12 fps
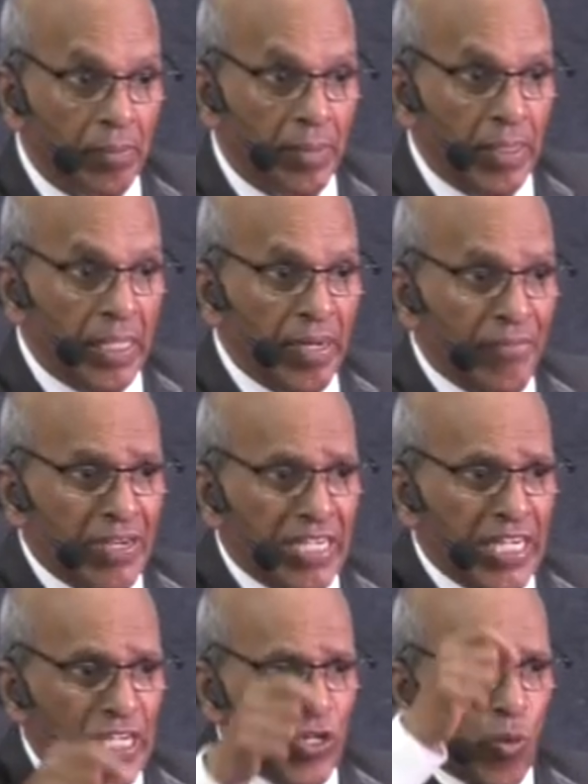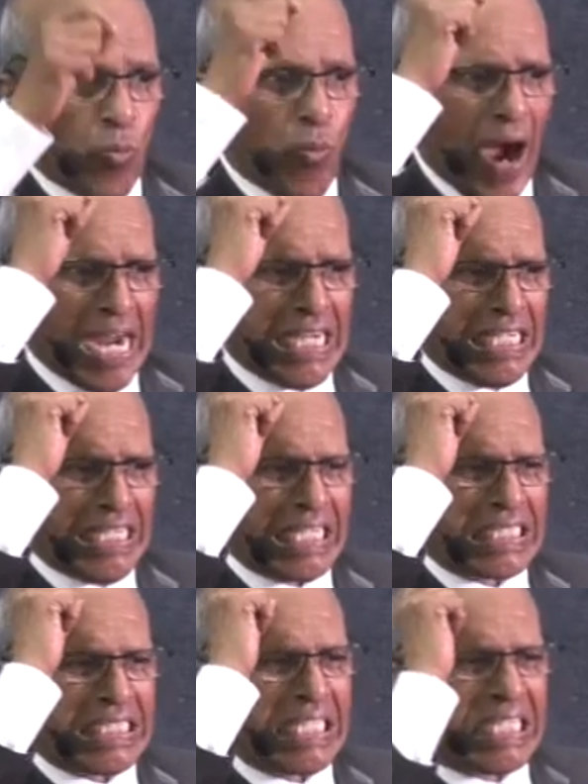even in your
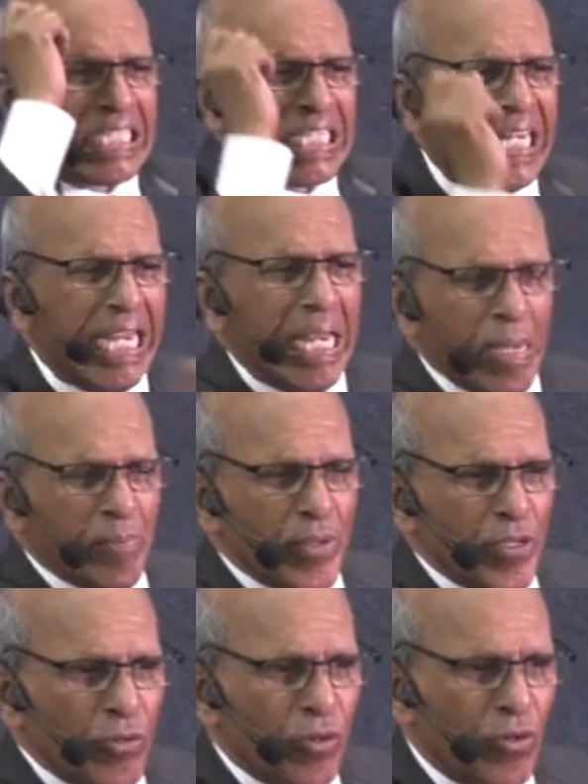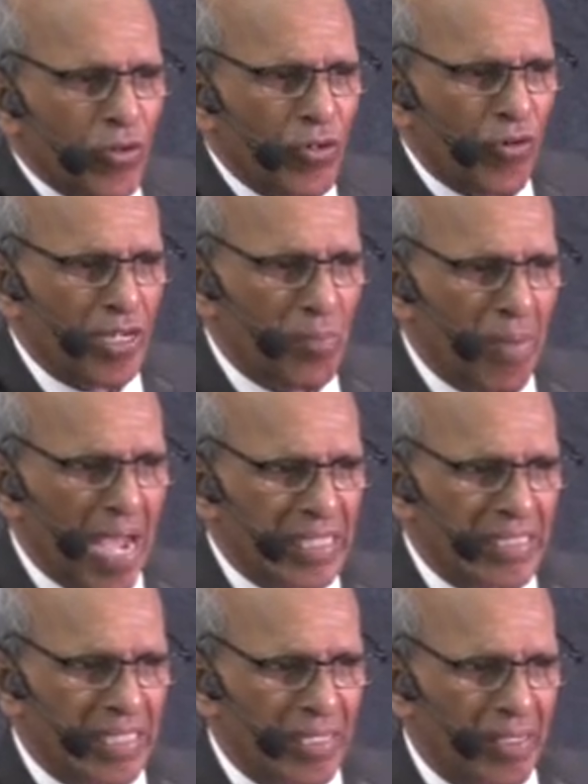wildest dream, you could not
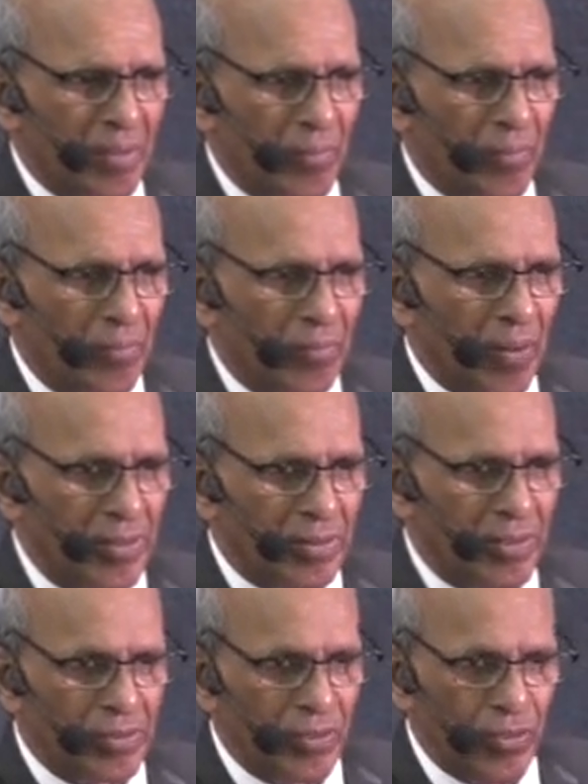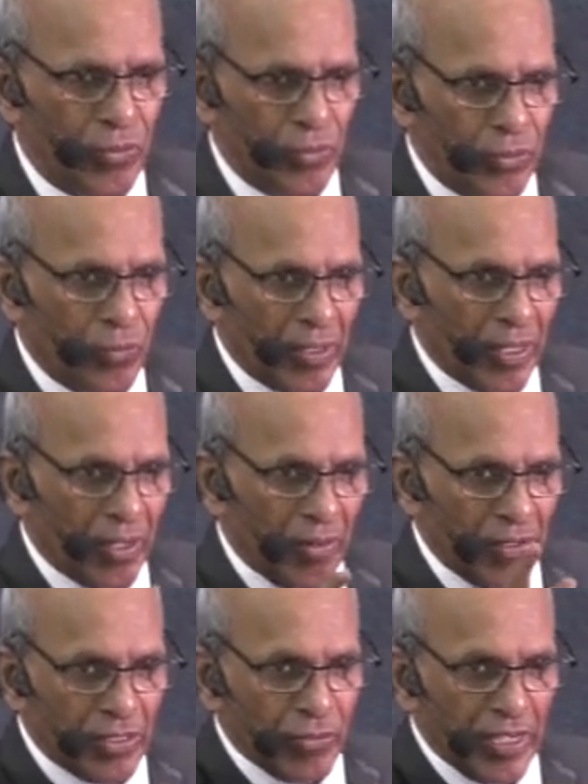imagine what you were
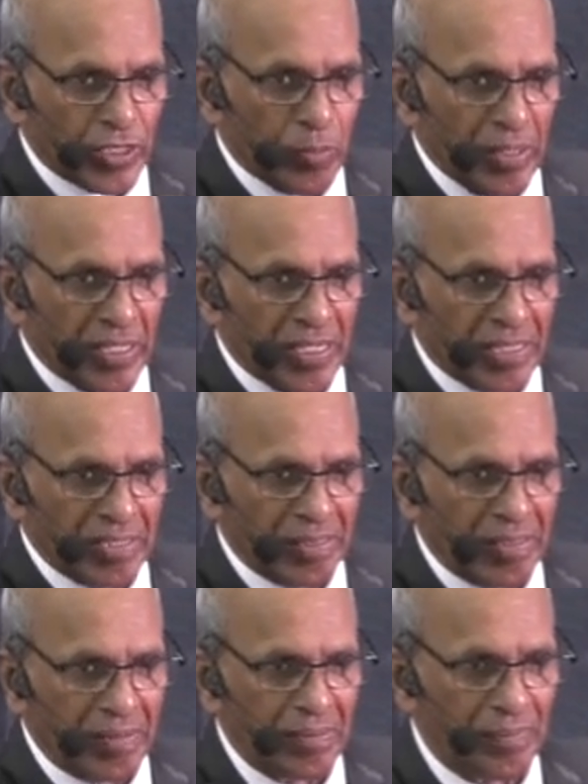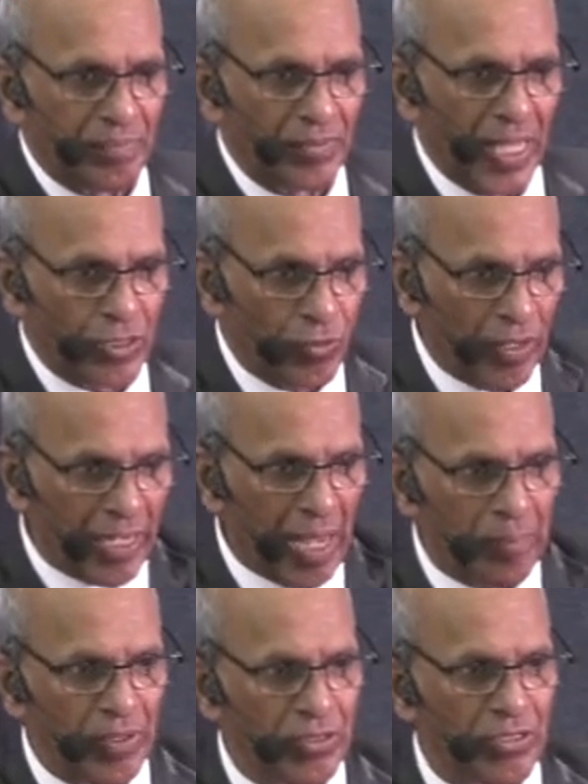going to experience. That's what
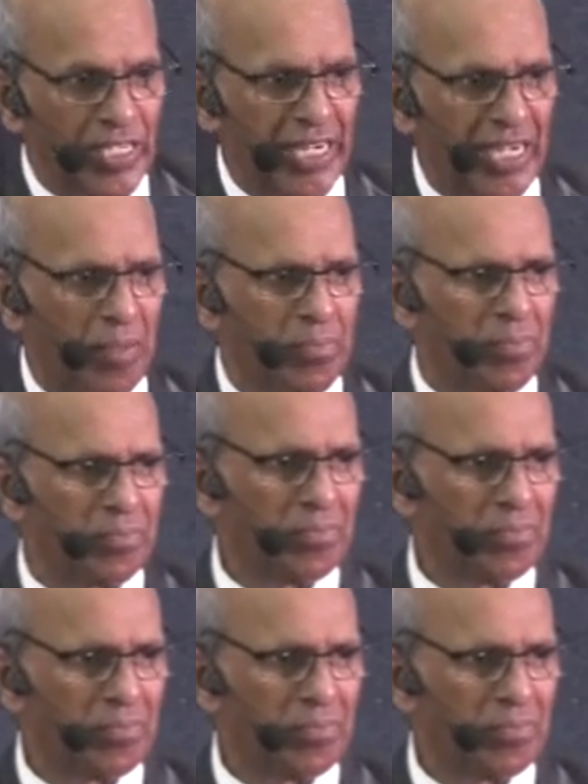happened to Jacob.